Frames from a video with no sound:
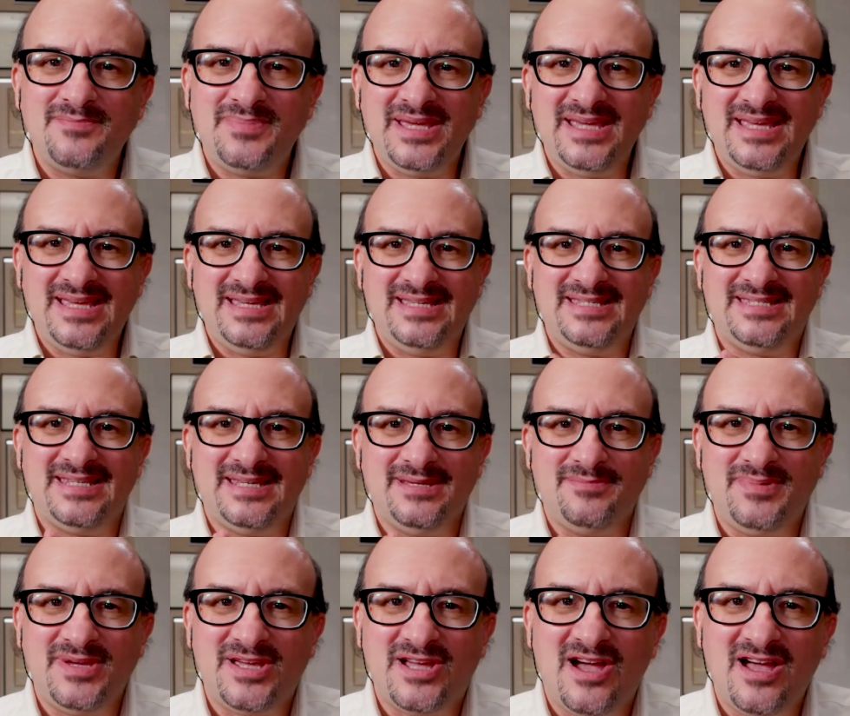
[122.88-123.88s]
to be easy
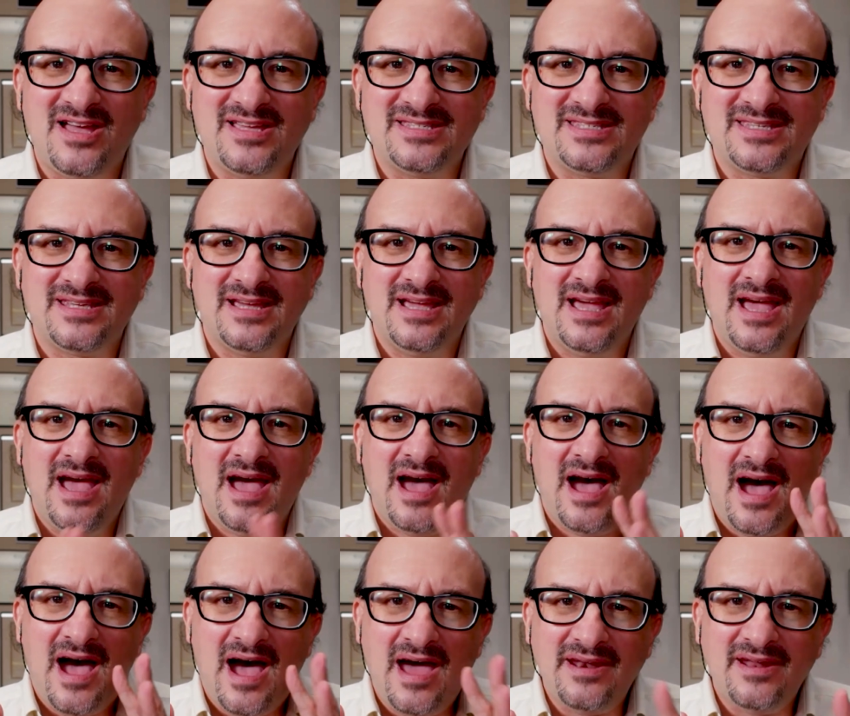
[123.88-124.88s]
because
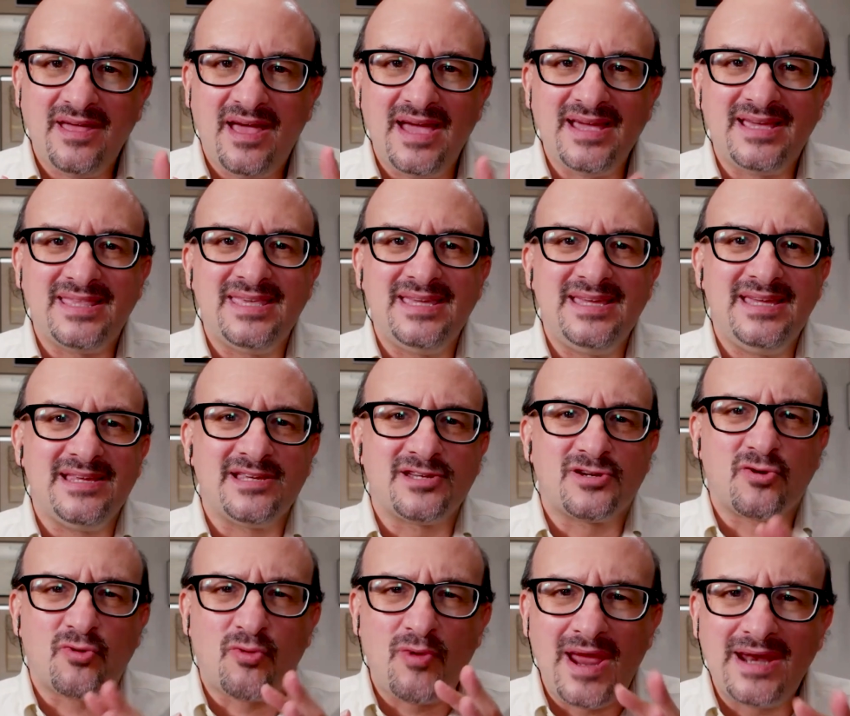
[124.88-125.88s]
Unlike the
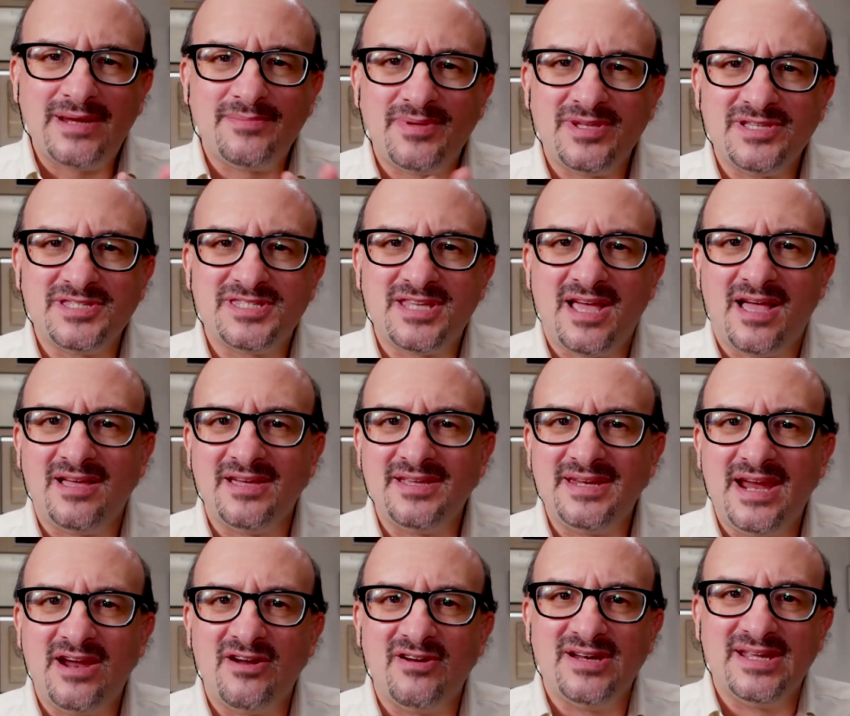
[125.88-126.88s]
incredible
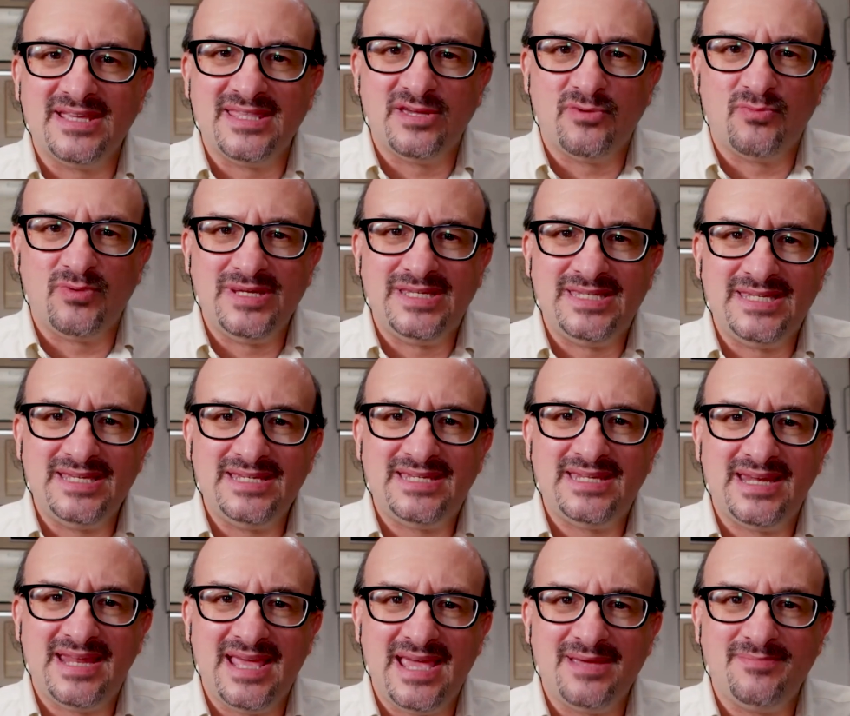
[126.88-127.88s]
solidarity that we see
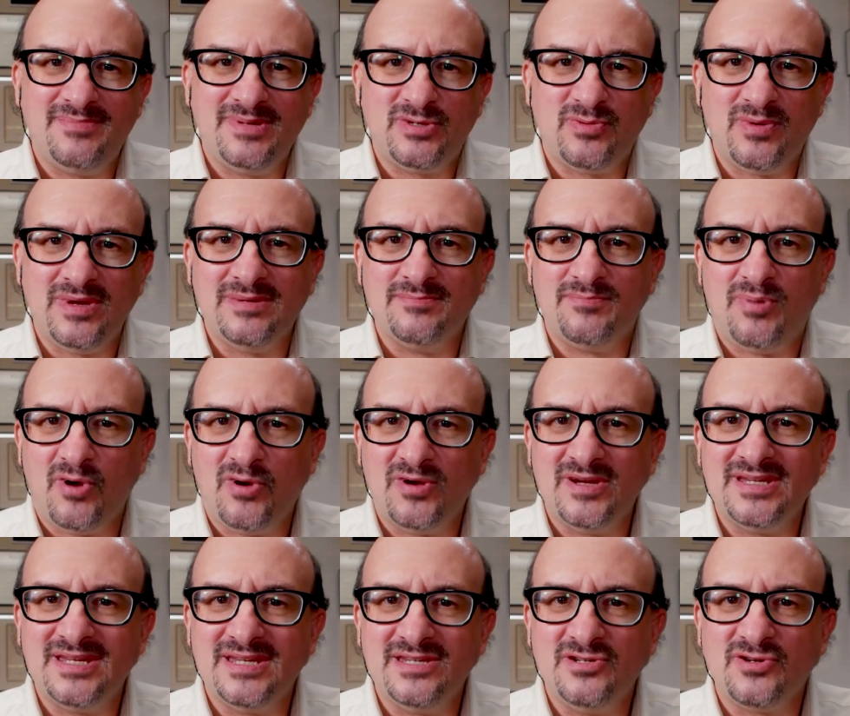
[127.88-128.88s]
today between
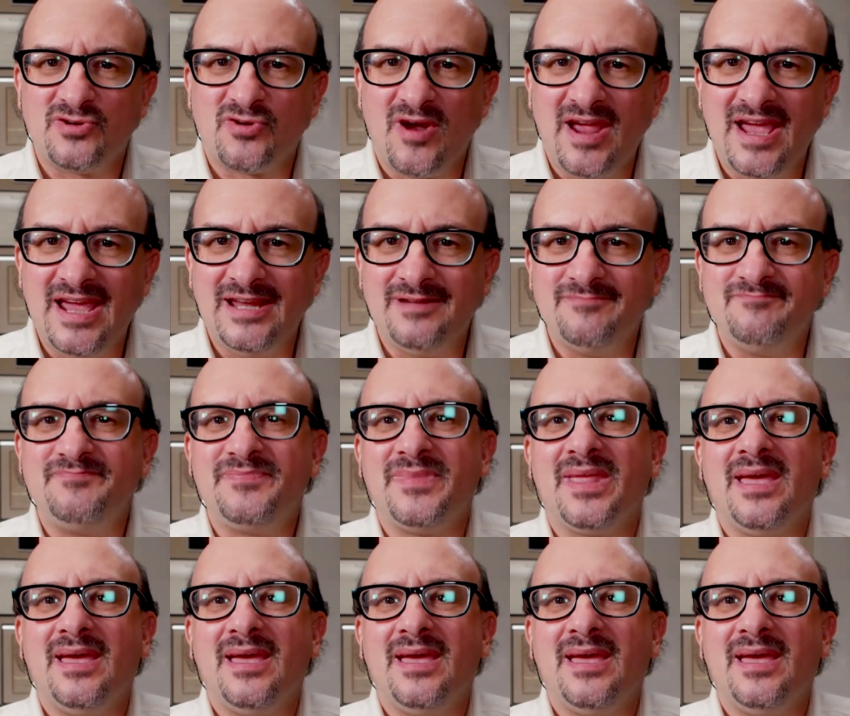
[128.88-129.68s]
Poland and Ukraine,